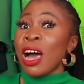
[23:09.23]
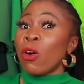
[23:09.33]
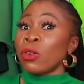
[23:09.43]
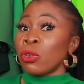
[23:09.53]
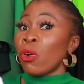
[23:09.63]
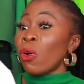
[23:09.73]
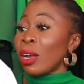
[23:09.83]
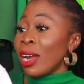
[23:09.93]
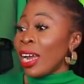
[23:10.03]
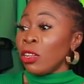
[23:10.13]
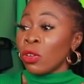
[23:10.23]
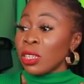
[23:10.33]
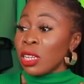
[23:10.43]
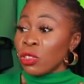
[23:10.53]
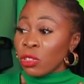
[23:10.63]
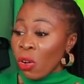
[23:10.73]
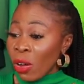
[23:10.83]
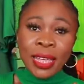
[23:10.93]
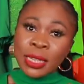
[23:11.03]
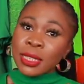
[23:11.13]
i ordered online not in
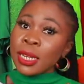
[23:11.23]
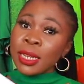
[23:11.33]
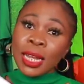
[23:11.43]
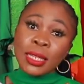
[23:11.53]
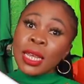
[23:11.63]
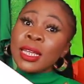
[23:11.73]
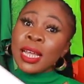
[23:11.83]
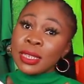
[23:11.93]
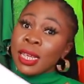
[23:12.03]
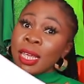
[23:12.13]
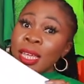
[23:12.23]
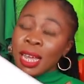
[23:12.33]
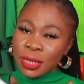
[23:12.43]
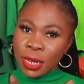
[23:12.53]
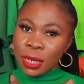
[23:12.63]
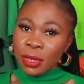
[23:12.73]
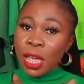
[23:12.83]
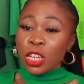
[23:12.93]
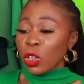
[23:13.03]
store get it get it get it get it